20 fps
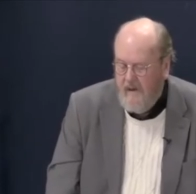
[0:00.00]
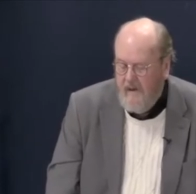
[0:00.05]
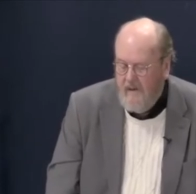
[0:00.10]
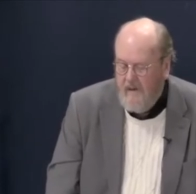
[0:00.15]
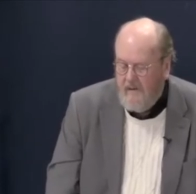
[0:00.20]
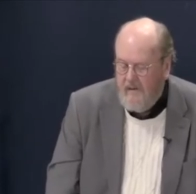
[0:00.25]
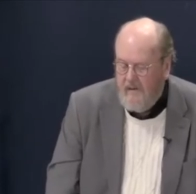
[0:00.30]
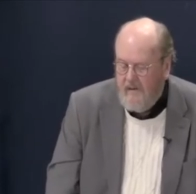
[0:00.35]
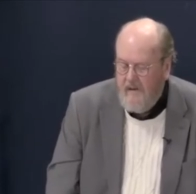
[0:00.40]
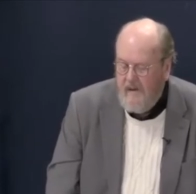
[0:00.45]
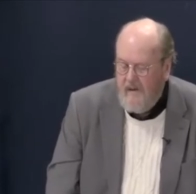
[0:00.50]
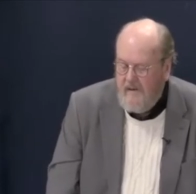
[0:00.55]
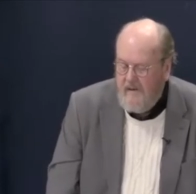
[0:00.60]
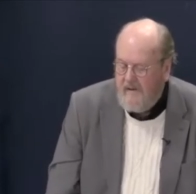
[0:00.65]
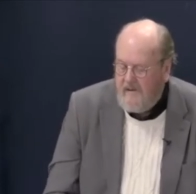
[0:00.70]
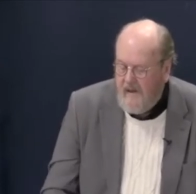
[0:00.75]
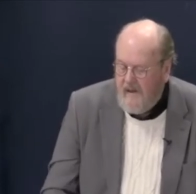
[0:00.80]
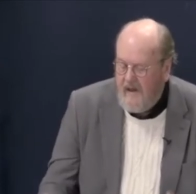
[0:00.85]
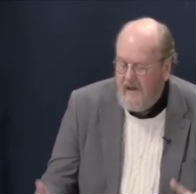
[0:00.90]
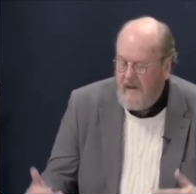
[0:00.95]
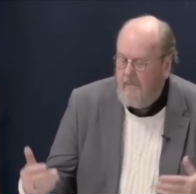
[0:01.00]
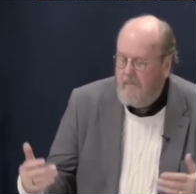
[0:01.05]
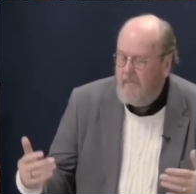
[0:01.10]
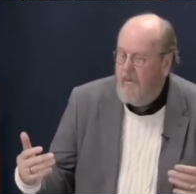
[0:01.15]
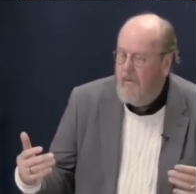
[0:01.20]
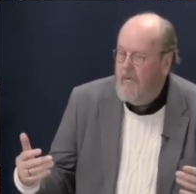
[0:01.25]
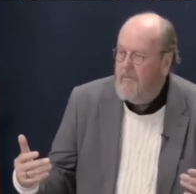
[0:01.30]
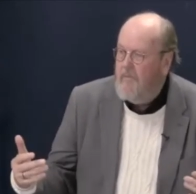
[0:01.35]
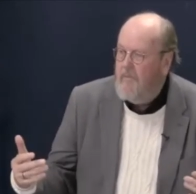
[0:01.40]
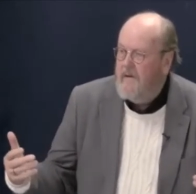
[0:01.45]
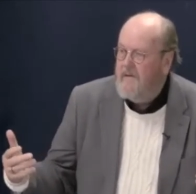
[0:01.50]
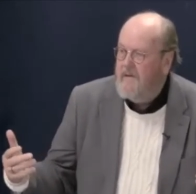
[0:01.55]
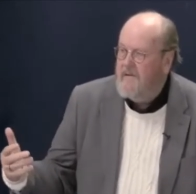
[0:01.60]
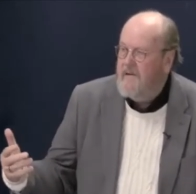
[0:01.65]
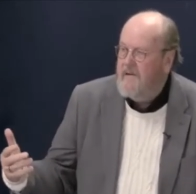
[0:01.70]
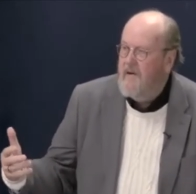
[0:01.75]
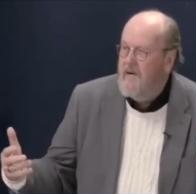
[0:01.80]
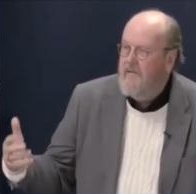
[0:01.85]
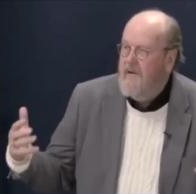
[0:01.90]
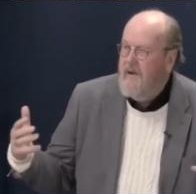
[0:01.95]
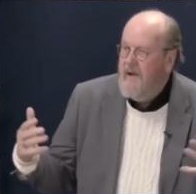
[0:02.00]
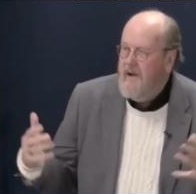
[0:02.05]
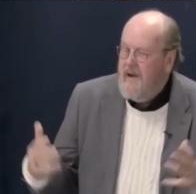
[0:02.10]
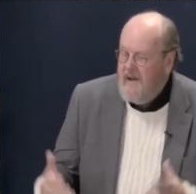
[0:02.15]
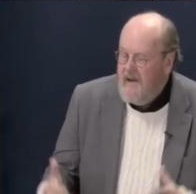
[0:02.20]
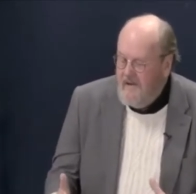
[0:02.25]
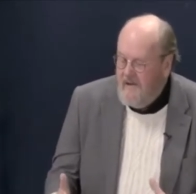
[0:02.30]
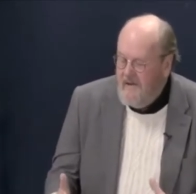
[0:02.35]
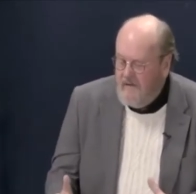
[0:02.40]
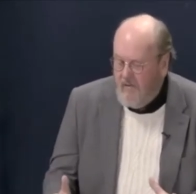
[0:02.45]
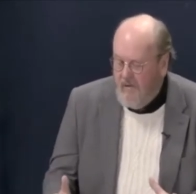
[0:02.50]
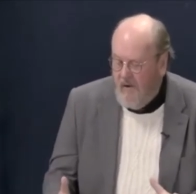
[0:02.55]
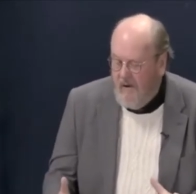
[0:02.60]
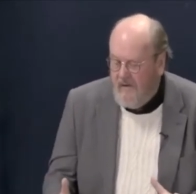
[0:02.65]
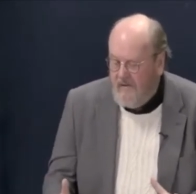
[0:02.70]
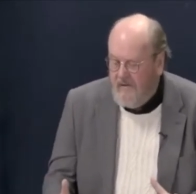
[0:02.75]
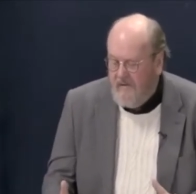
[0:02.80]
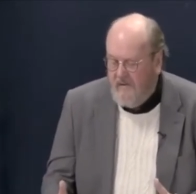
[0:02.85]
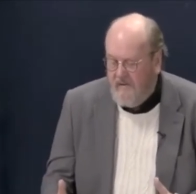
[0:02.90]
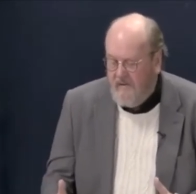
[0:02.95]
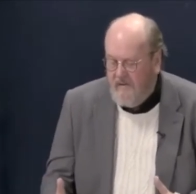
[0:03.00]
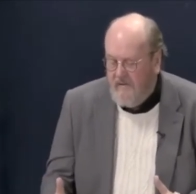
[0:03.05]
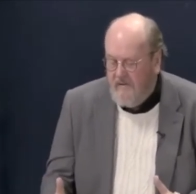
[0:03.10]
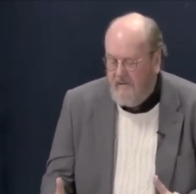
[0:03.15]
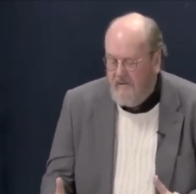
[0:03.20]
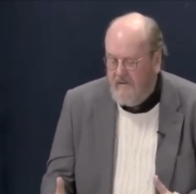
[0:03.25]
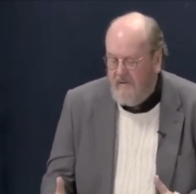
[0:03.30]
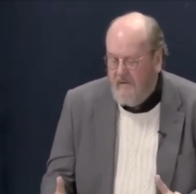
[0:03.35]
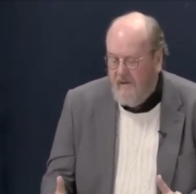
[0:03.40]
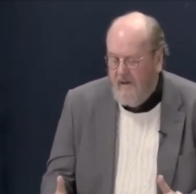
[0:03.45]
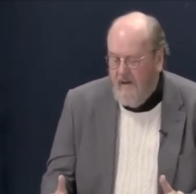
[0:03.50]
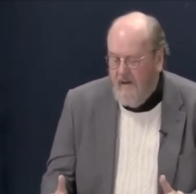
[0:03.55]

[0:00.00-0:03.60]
So I need to take upon myself his righteousness